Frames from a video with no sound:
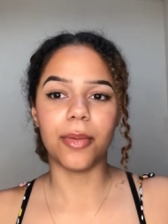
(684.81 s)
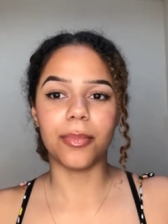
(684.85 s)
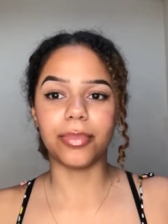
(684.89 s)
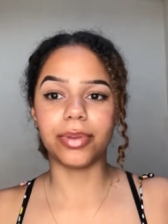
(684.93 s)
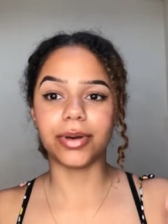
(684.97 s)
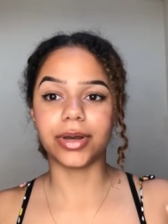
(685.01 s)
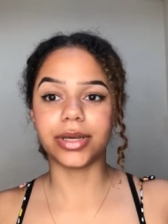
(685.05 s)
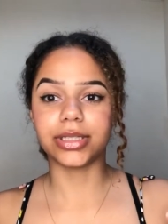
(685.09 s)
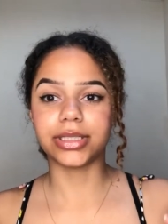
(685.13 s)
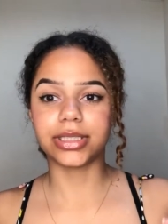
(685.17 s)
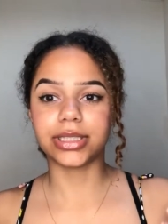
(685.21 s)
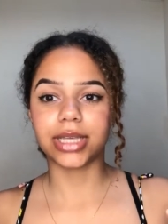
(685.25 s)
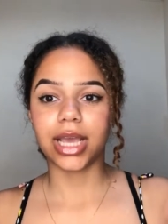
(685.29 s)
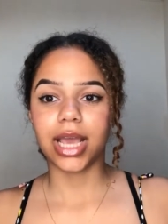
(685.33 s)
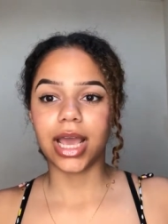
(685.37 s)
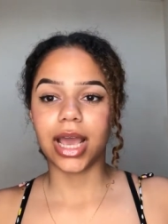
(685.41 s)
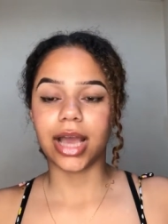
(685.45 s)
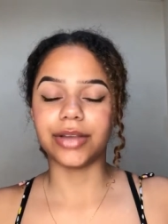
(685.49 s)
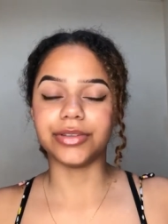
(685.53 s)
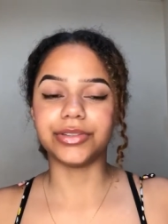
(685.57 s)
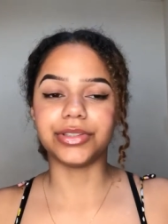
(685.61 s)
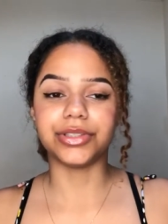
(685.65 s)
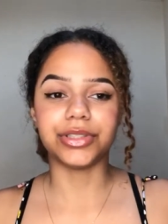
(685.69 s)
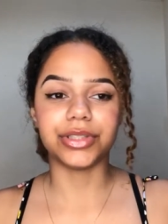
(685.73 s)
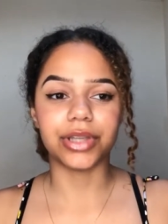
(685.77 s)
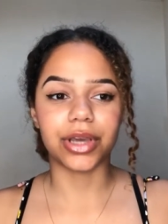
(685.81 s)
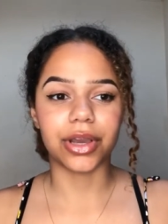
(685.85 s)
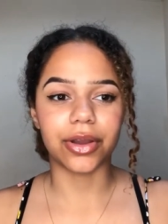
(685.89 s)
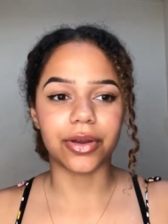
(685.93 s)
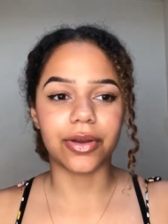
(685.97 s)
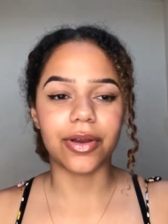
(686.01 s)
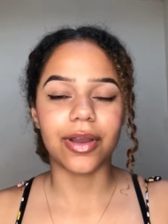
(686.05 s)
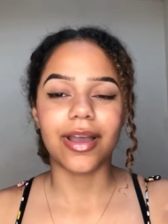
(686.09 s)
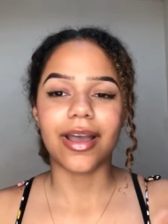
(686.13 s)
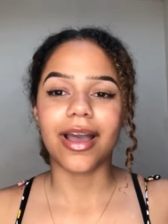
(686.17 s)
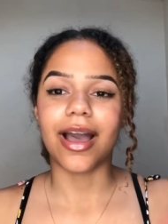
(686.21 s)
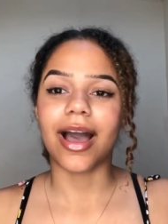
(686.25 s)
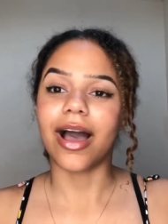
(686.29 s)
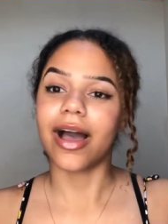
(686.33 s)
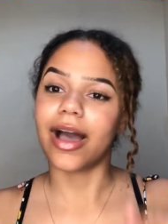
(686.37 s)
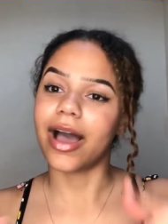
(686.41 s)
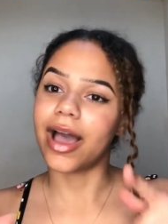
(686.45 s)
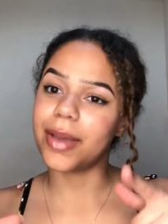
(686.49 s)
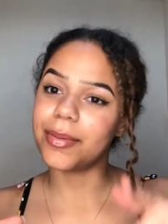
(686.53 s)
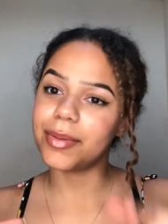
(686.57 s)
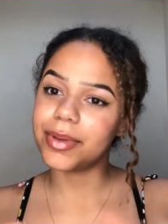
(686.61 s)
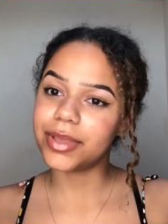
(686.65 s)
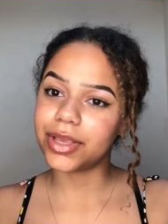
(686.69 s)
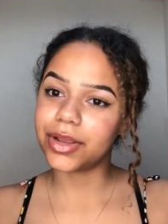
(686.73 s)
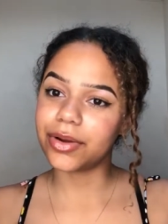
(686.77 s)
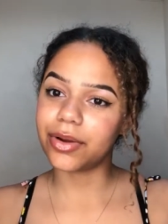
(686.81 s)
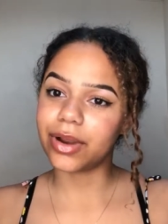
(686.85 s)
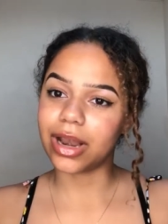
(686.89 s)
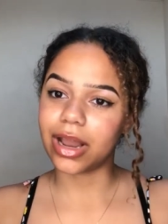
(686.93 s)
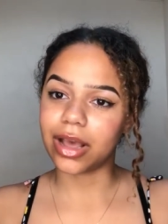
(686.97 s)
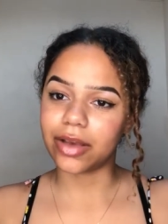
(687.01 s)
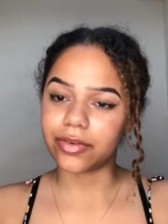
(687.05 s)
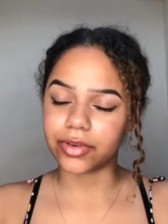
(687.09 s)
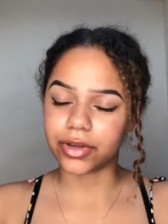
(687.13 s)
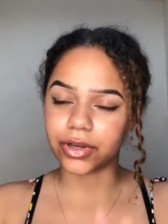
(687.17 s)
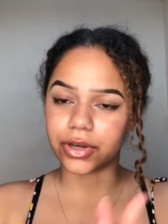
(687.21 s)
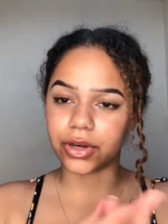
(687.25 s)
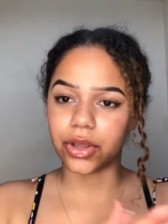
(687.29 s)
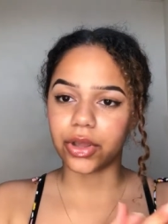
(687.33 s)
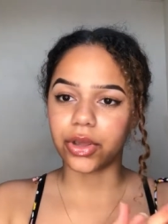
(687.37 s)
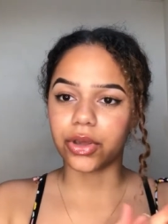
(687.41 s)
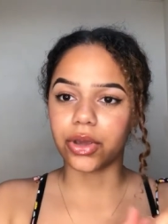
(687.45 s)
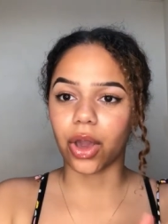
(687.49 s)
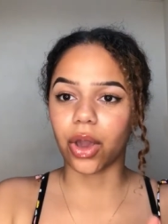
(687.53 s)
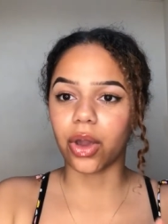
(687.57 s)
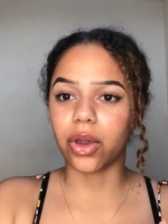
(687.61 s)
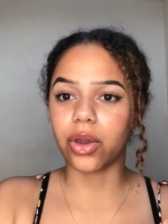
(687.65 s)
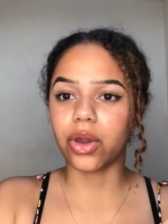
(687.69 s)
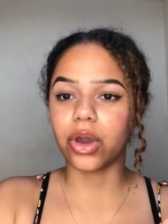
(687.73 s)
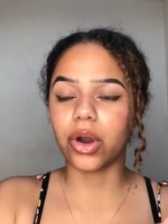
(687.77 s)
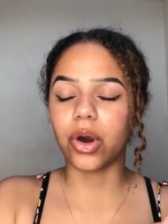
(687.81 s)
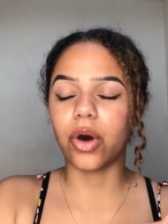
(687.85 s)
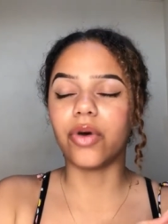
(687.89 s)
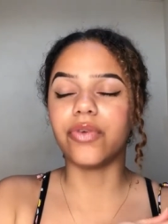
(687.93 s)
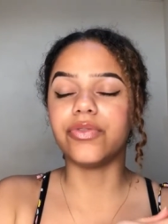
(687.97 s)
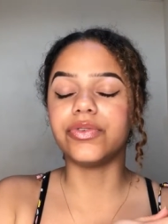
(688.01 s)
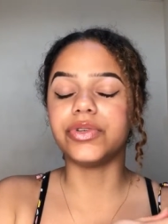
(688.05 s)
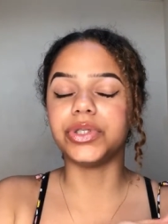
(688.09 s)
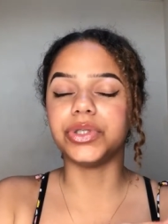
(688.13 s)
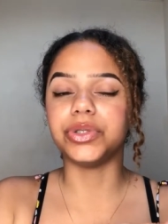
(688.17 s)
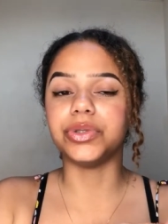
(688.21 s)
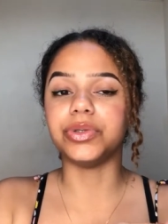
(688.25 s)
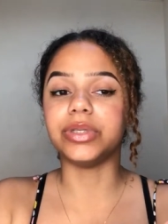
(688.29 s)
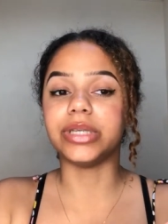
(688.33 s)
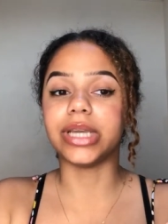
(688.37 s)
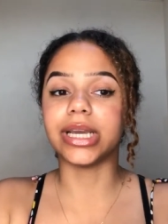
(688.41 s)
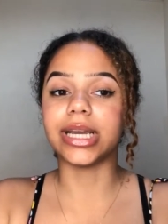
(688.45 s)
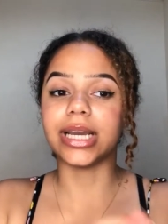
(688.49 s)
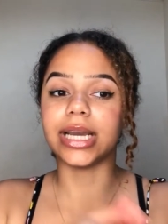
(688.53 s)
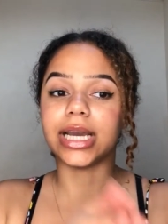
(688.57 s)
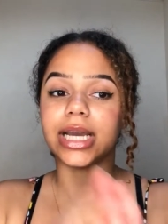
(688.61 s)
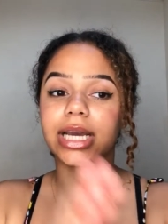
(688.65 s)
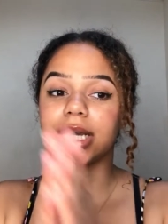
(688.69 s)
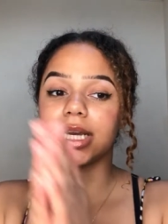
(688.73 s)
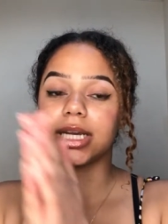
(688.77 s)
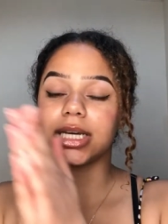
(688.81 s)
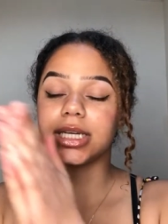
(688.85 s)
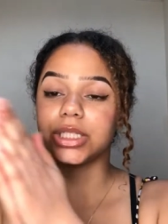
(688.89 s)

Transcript: But as you know, I'm in year 11 going off to year